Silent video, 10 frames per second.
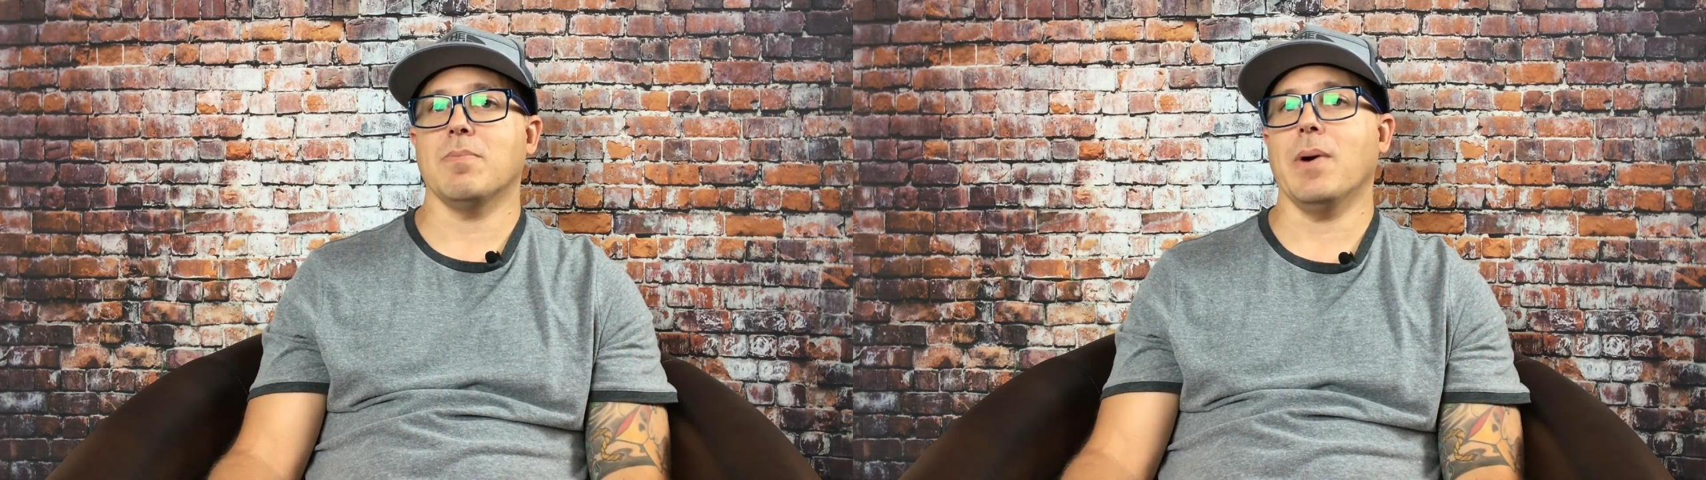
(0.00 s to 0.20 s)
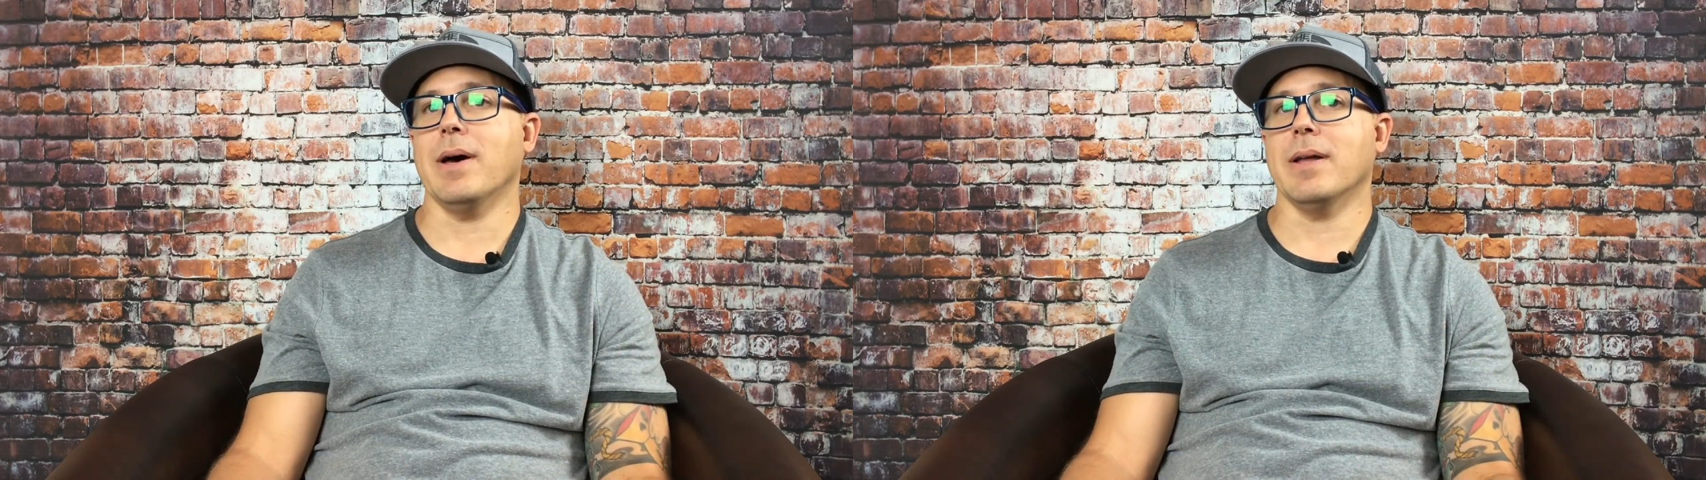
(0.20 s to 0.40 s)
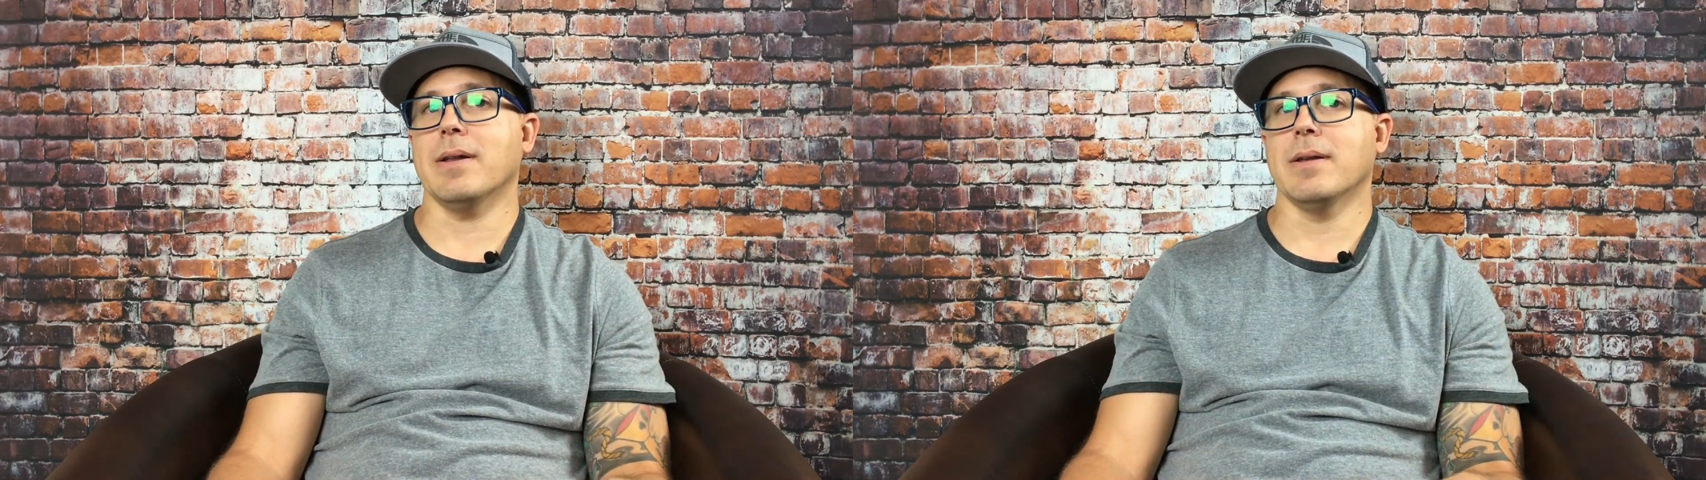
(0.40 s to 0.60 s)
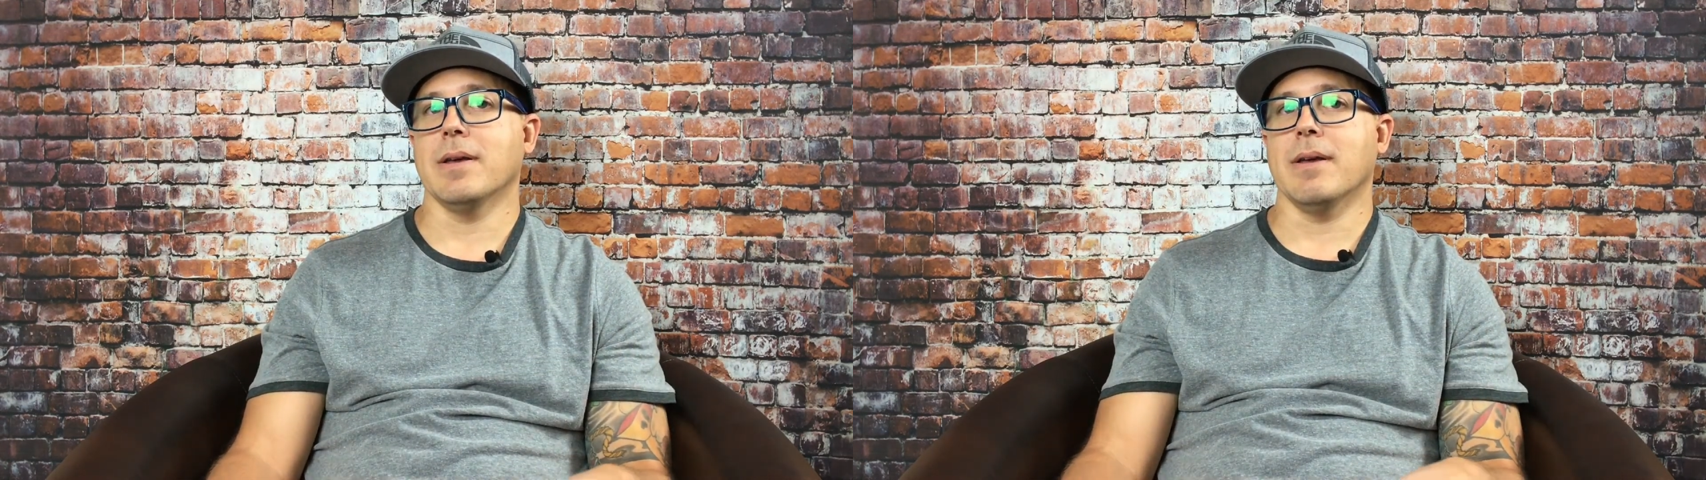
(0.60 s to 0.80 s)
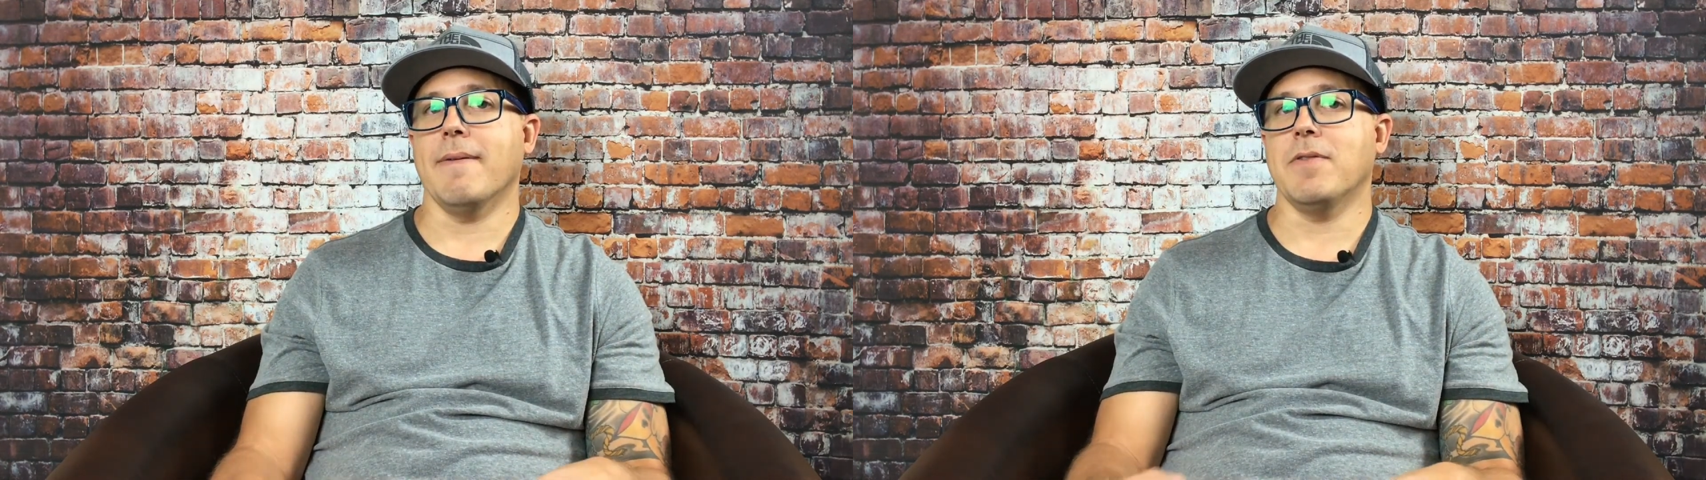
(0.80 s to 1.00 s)
But
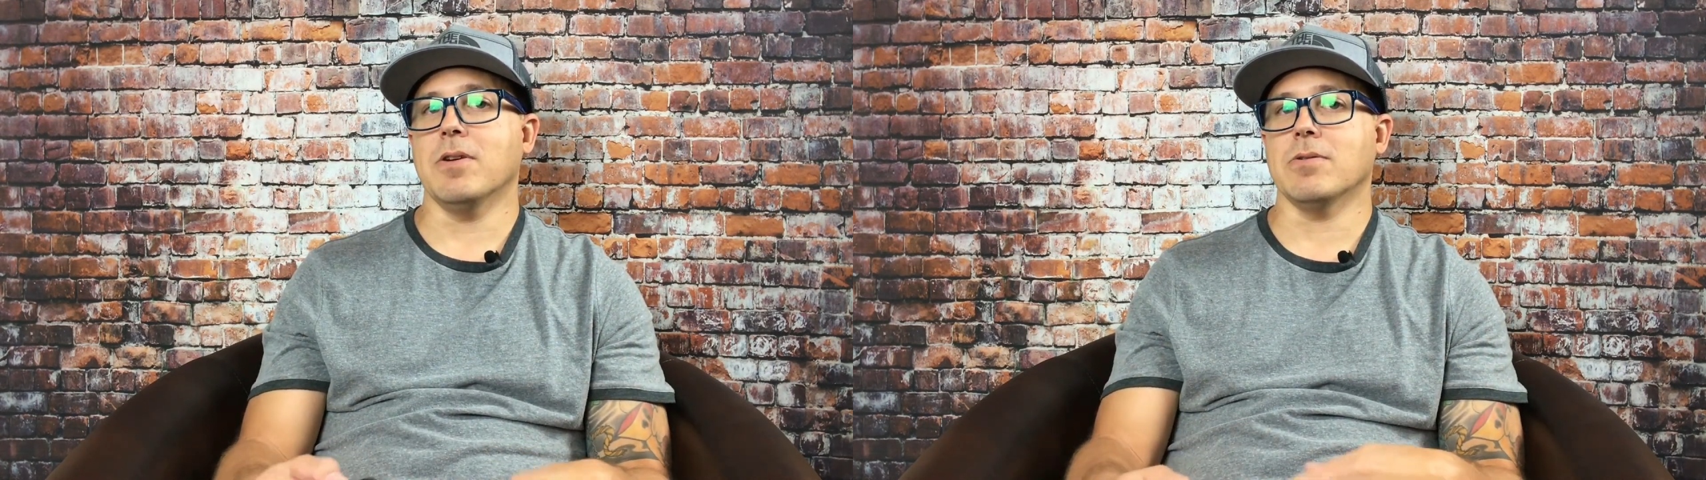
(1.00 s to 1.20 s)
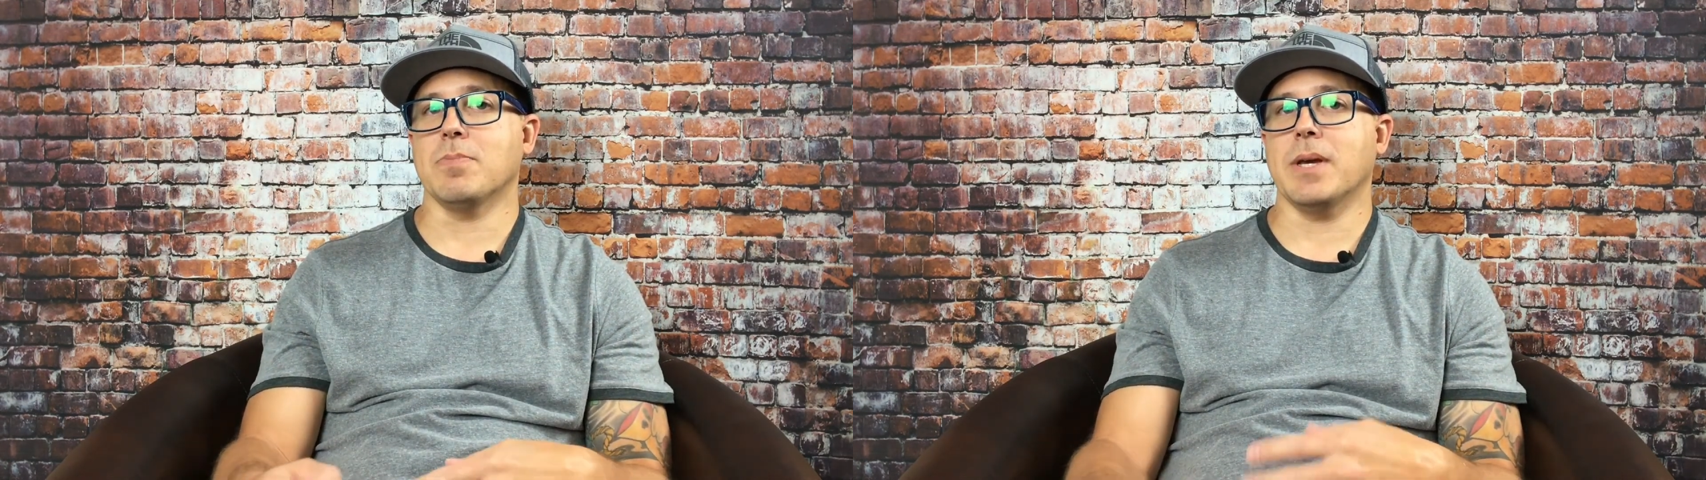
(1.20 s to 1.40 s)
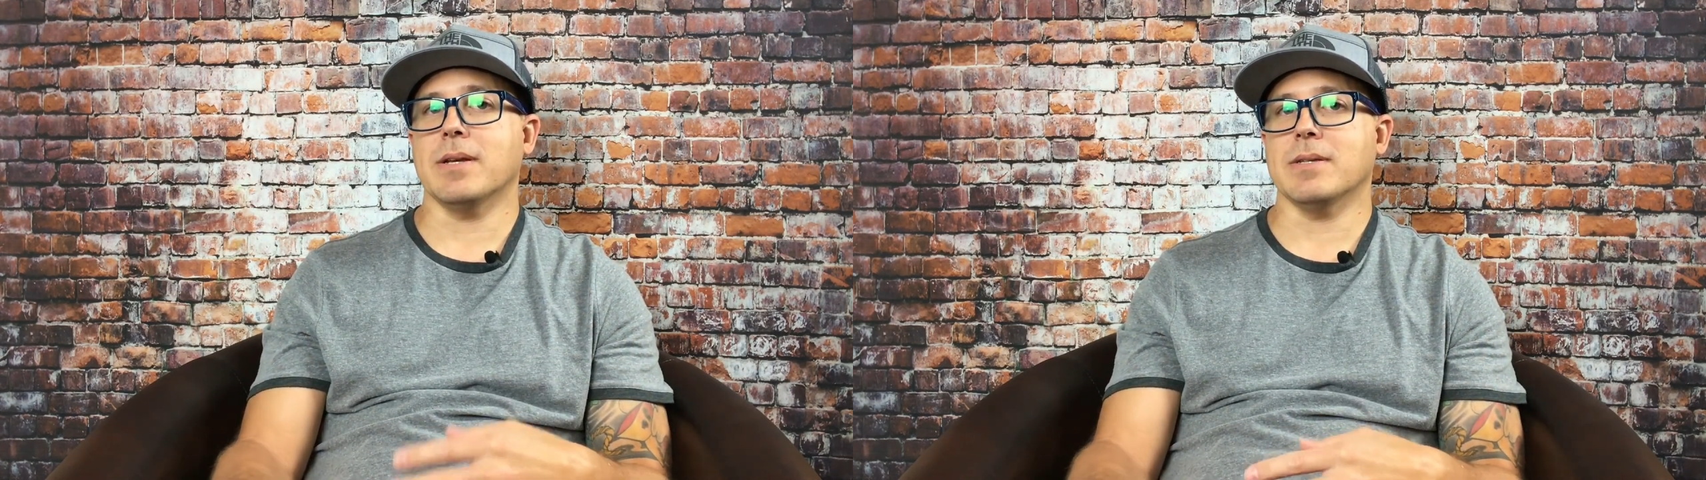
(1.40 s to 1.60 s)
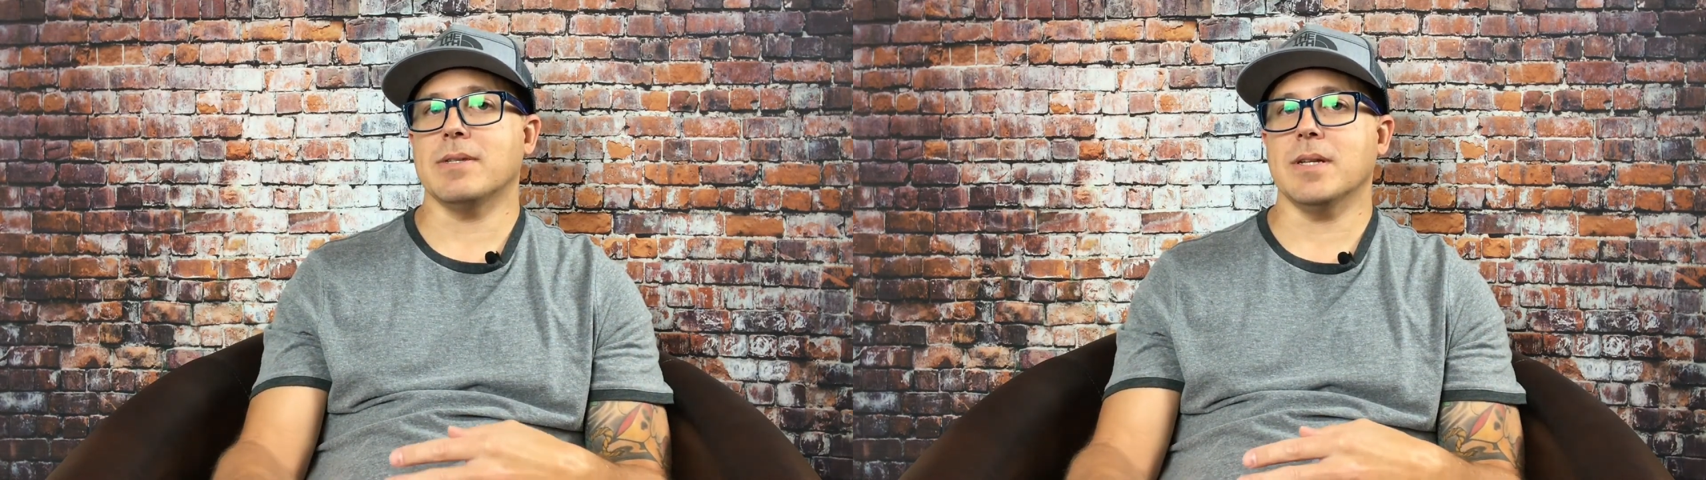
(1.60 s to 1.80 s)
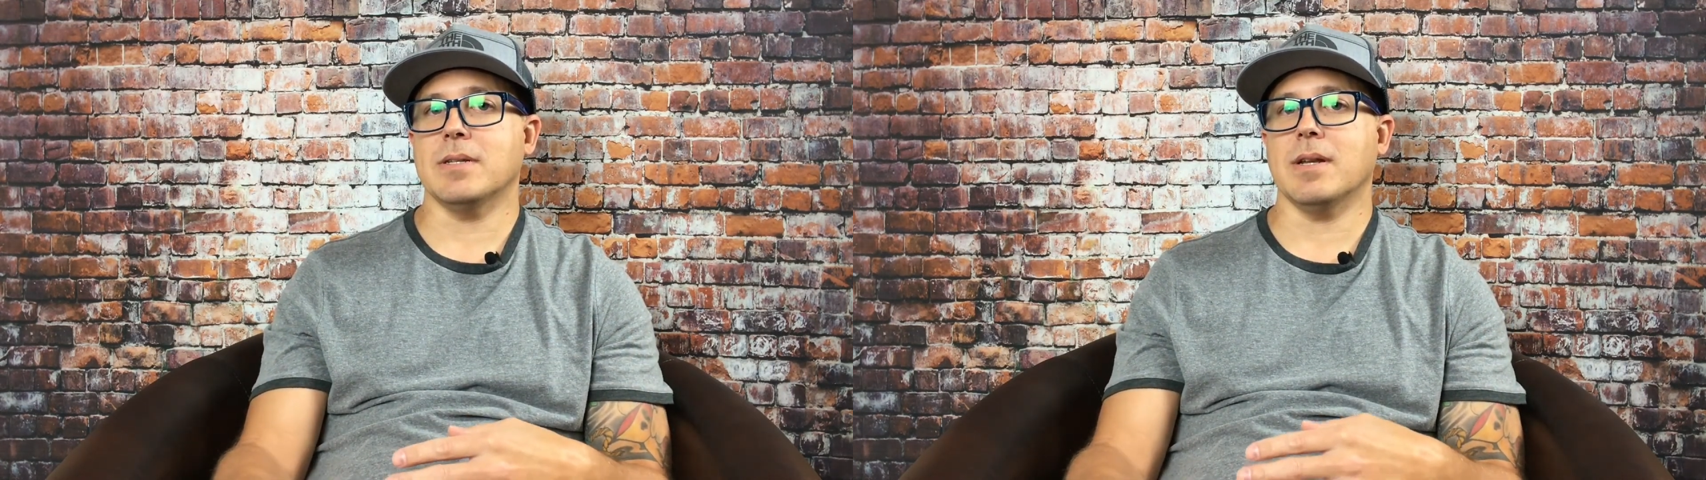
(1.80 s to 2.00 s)
if you don't be
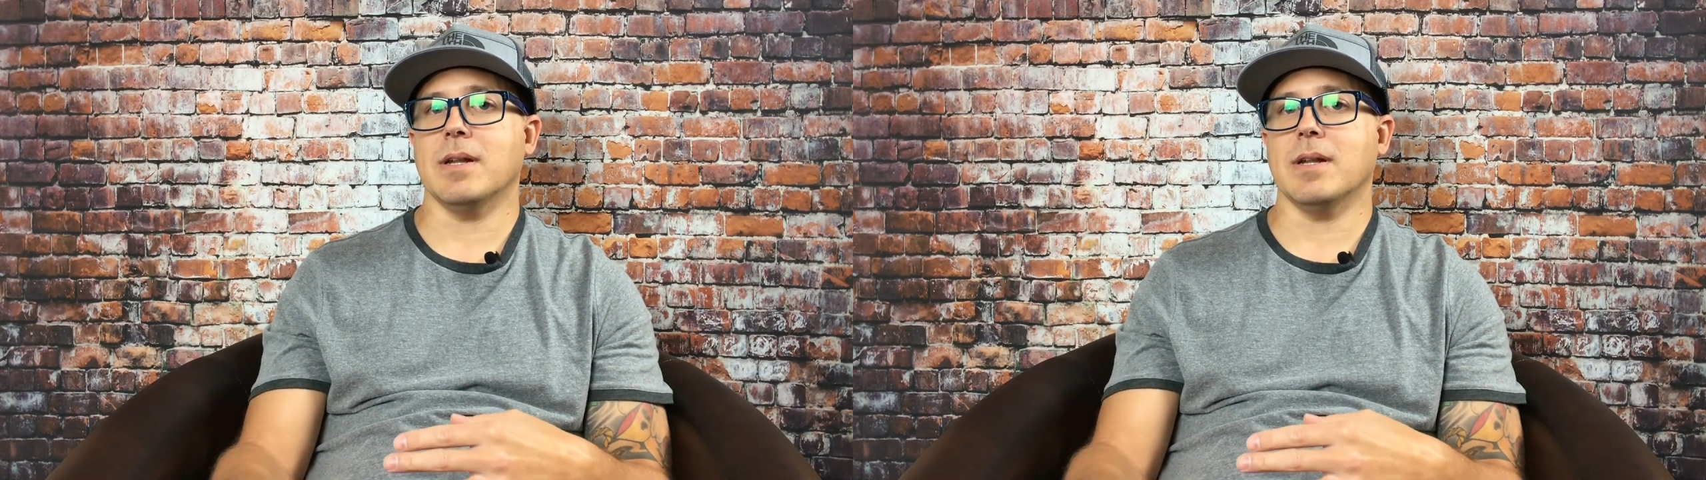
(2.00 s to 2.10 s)
consistent